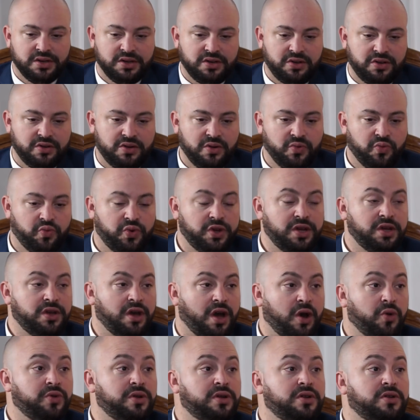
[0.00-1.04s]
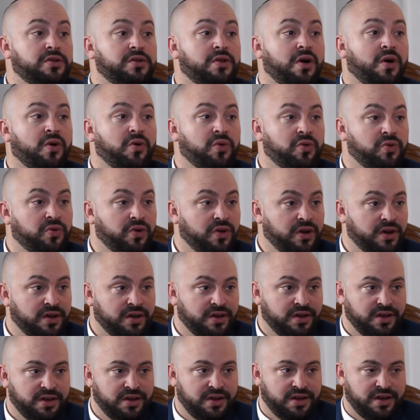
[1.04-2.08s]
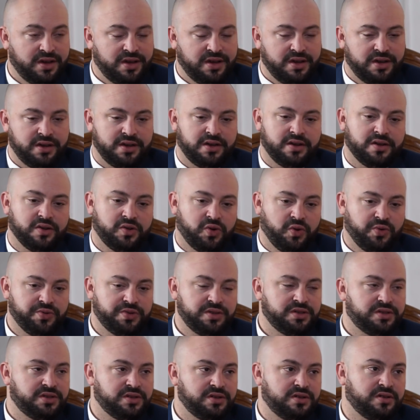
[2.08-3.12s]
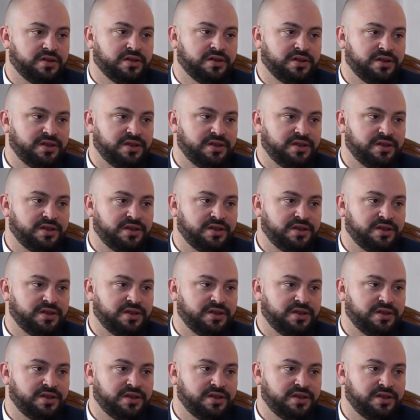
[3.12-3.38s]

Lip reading: We only know, according to